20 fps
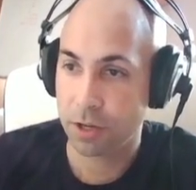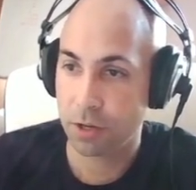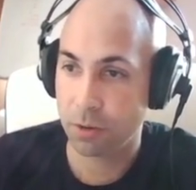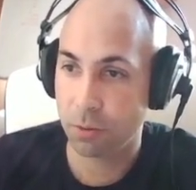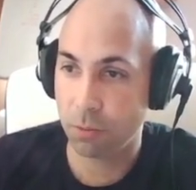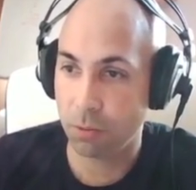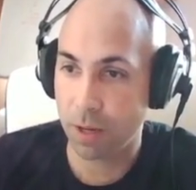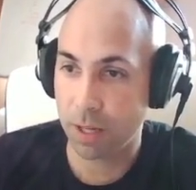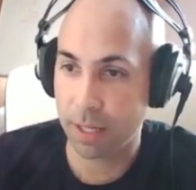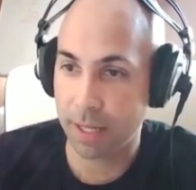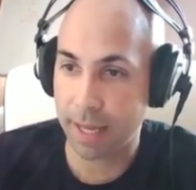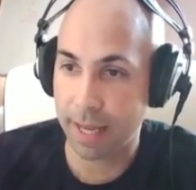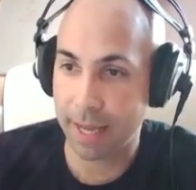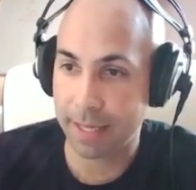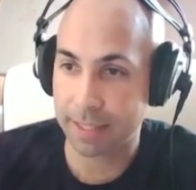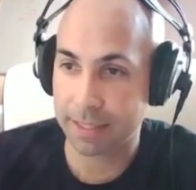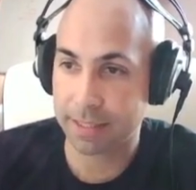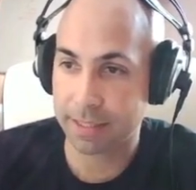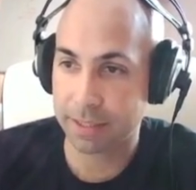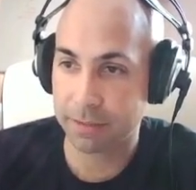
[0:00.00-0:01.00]
While
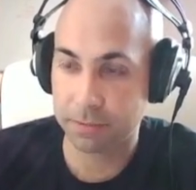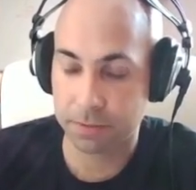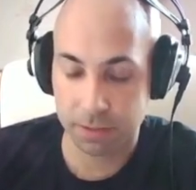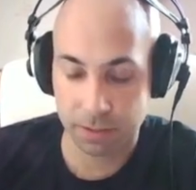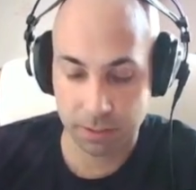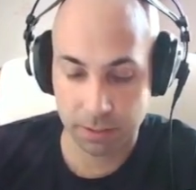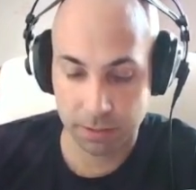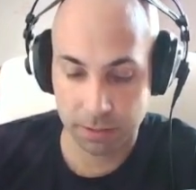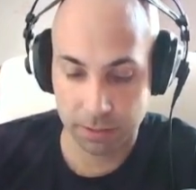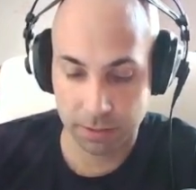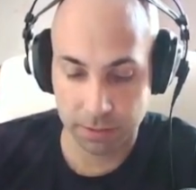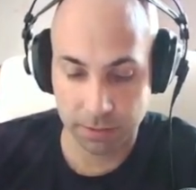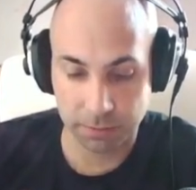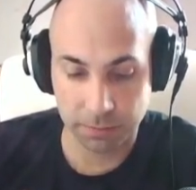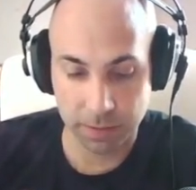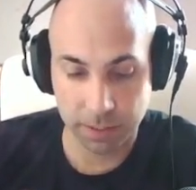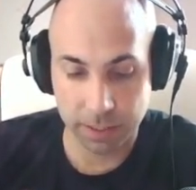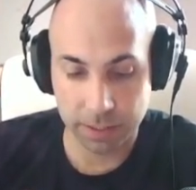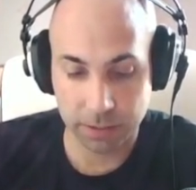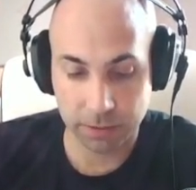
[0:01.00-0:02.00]
active, the
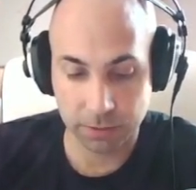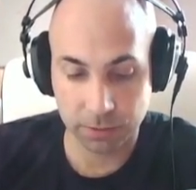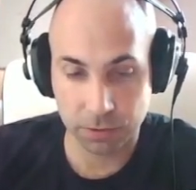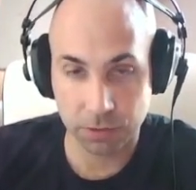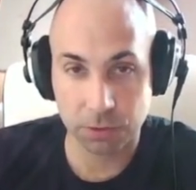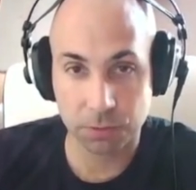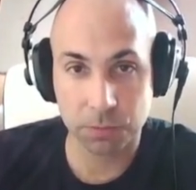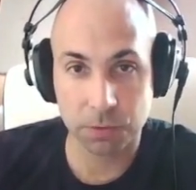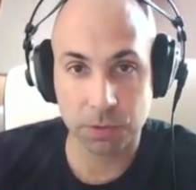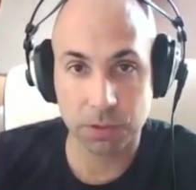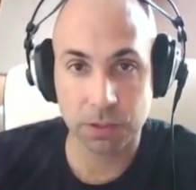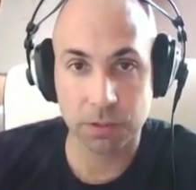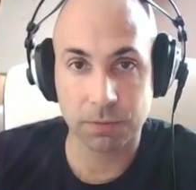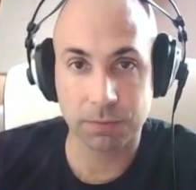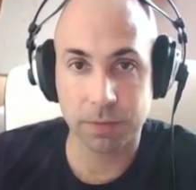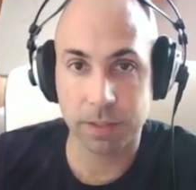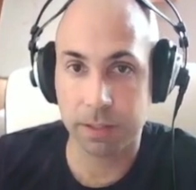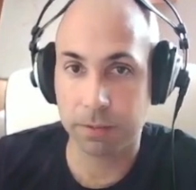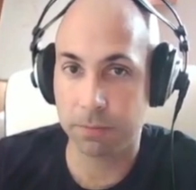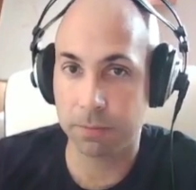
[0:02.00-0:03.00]
device consumes
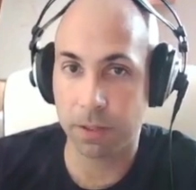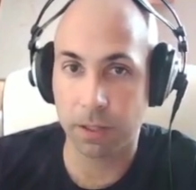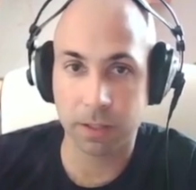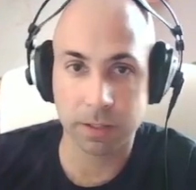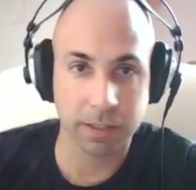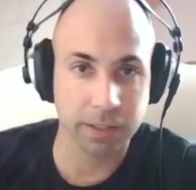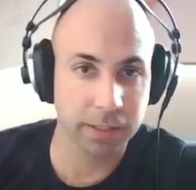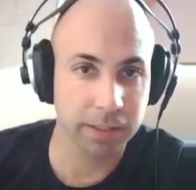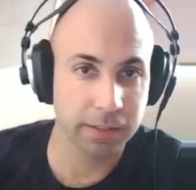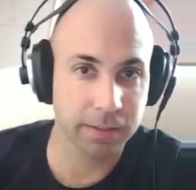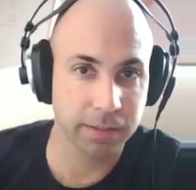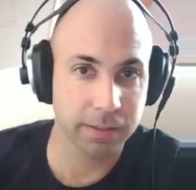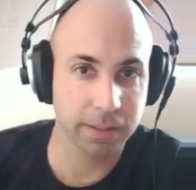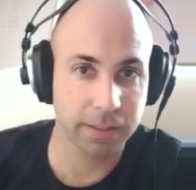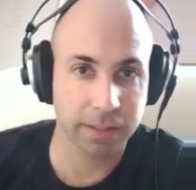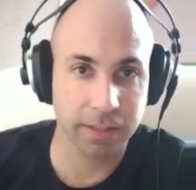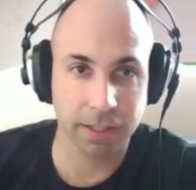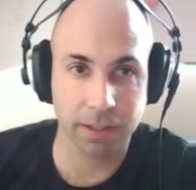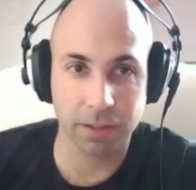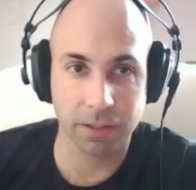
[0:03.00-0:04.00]
0.5 watts, and
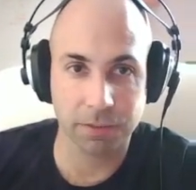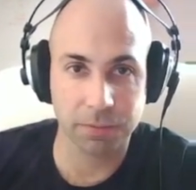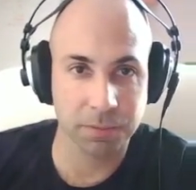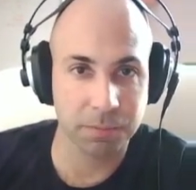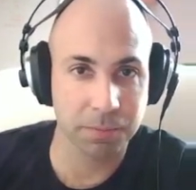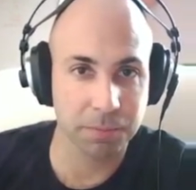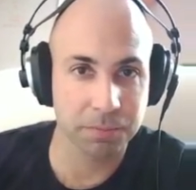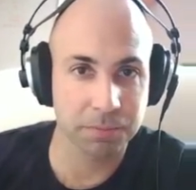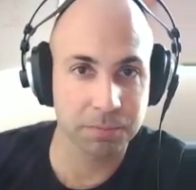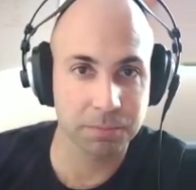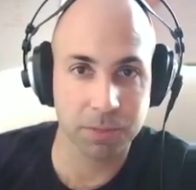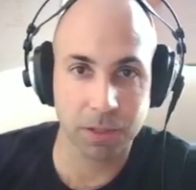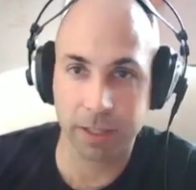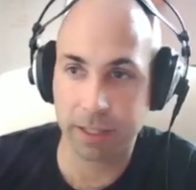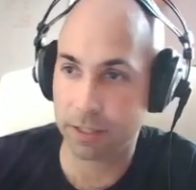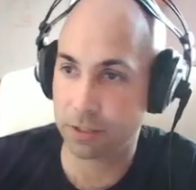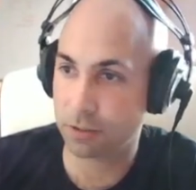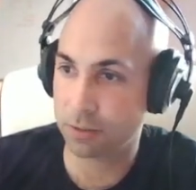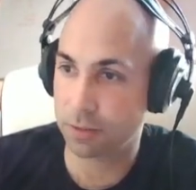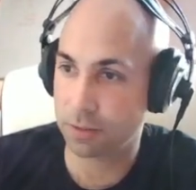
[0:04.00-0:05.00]
this I got from a
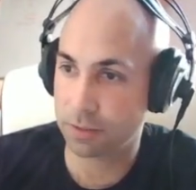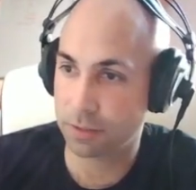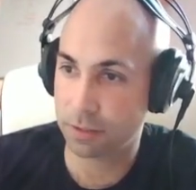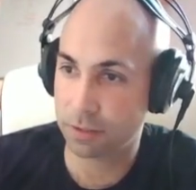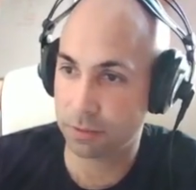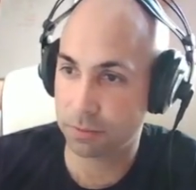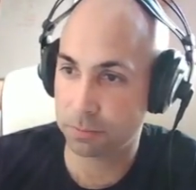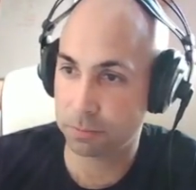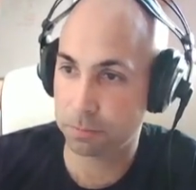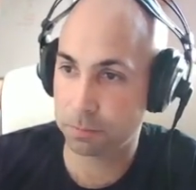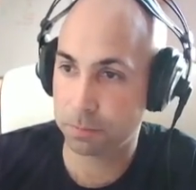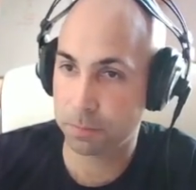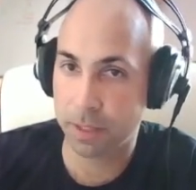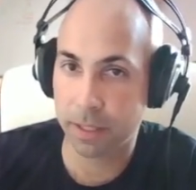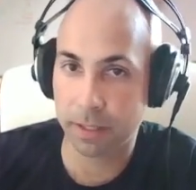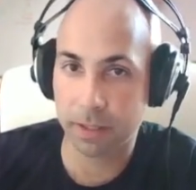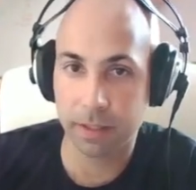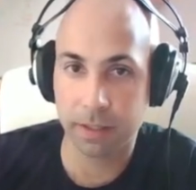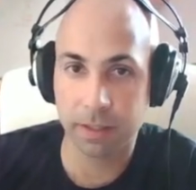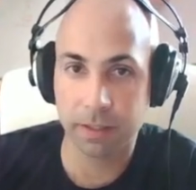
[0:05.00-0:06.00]
market service,
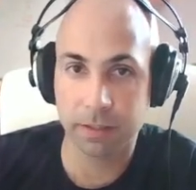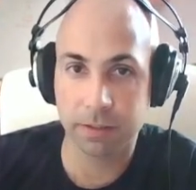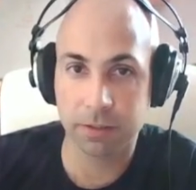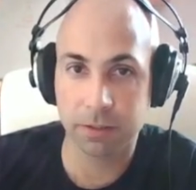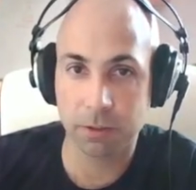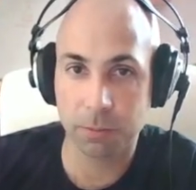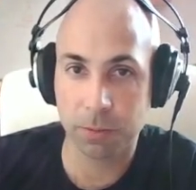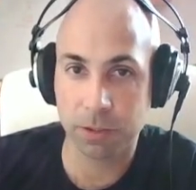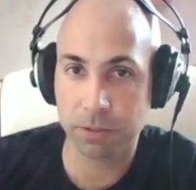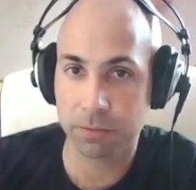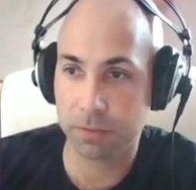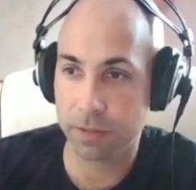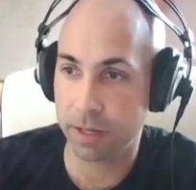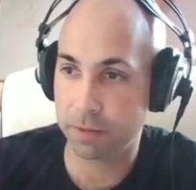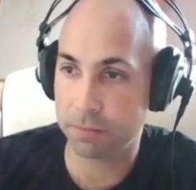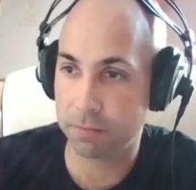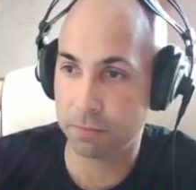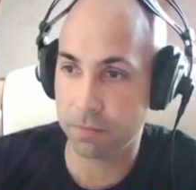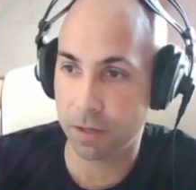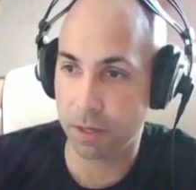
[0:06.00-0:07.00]

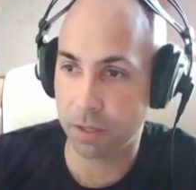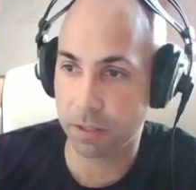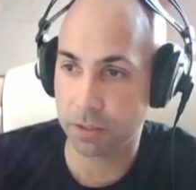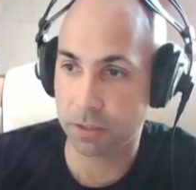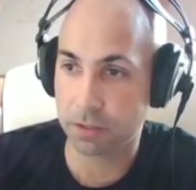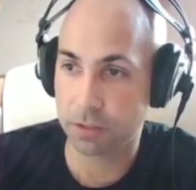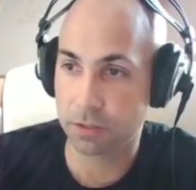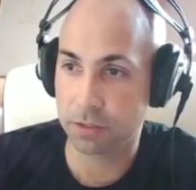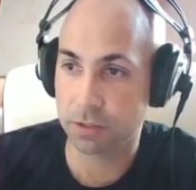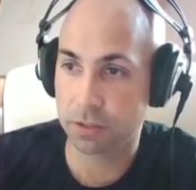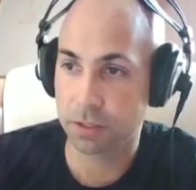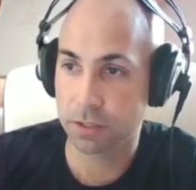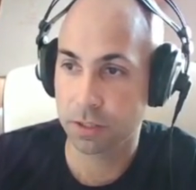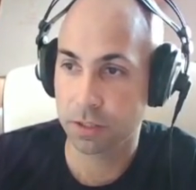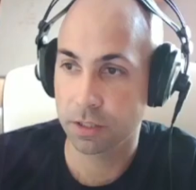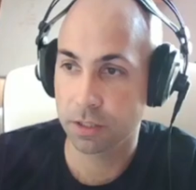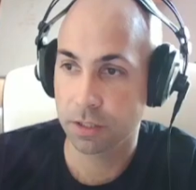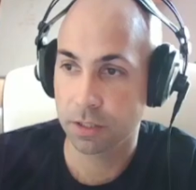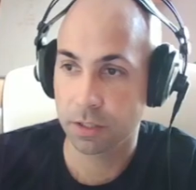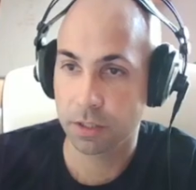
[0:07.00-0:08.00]
0.5 watts,
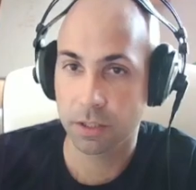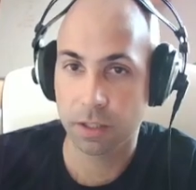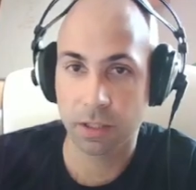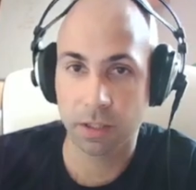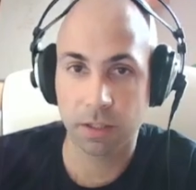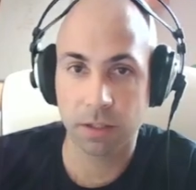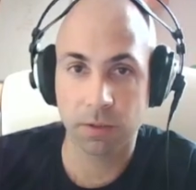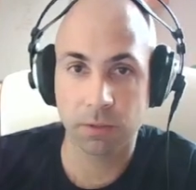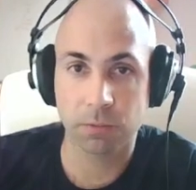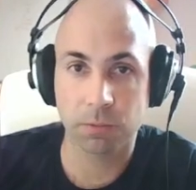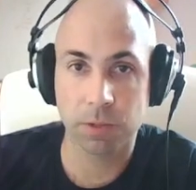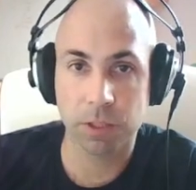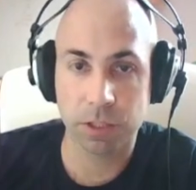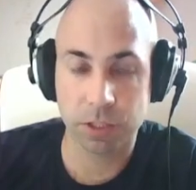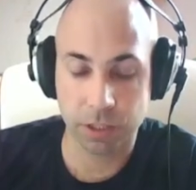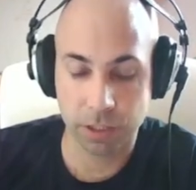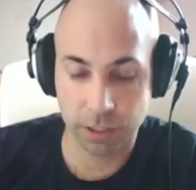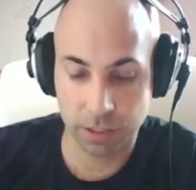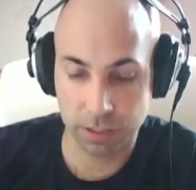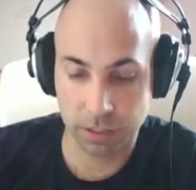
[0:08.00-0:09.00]

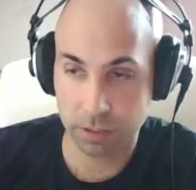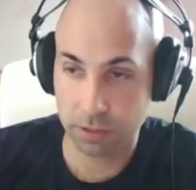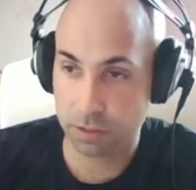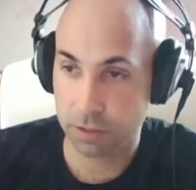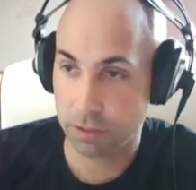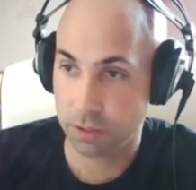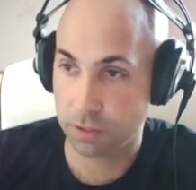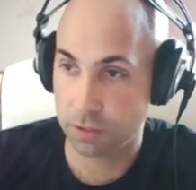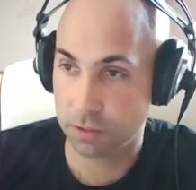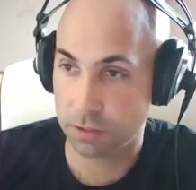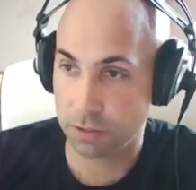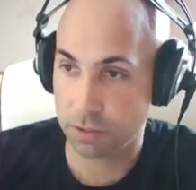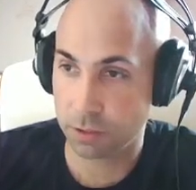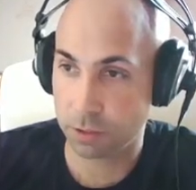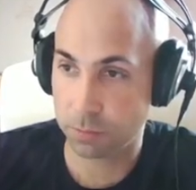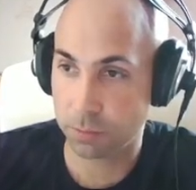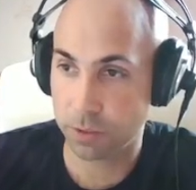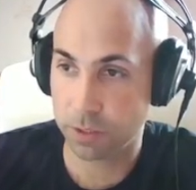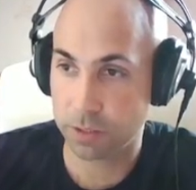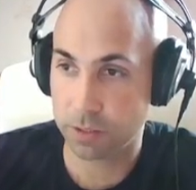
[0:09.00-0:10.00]
which is
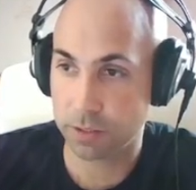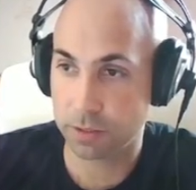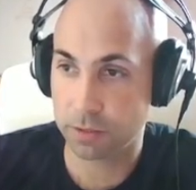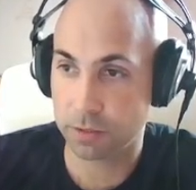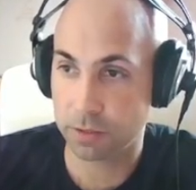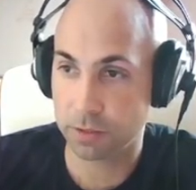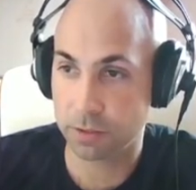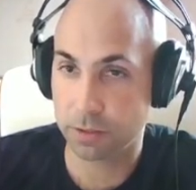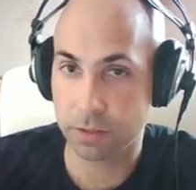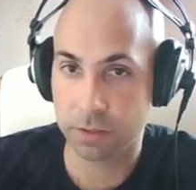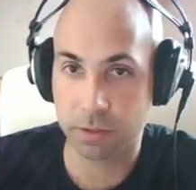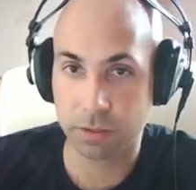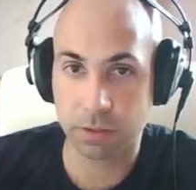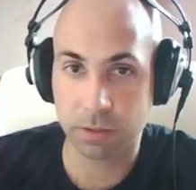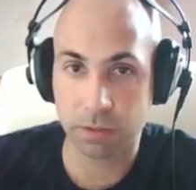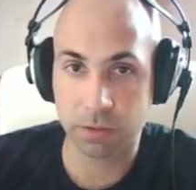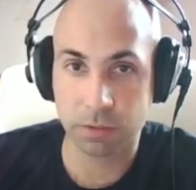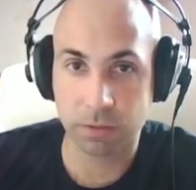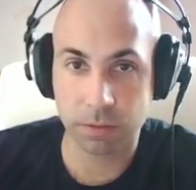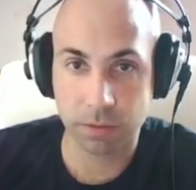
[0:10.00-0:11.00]

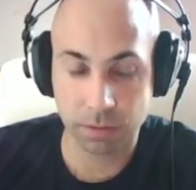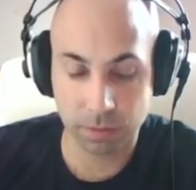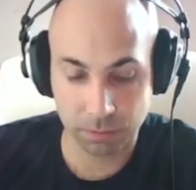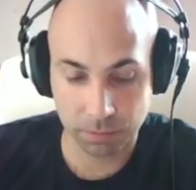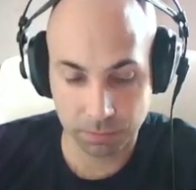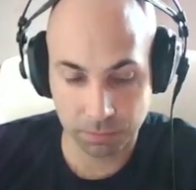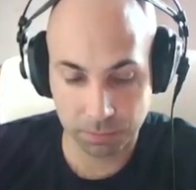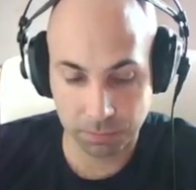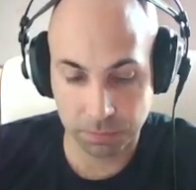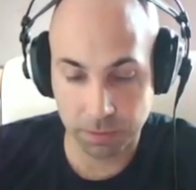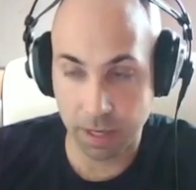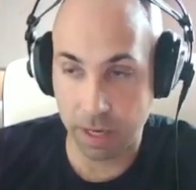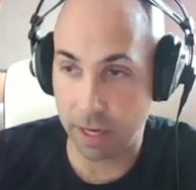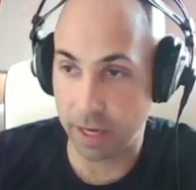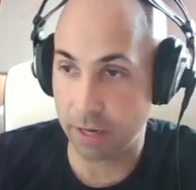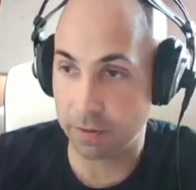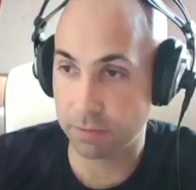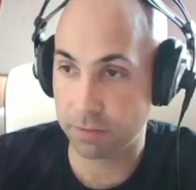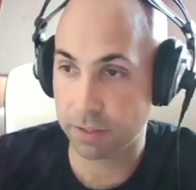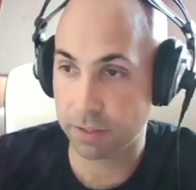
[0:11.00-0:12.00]
0.0005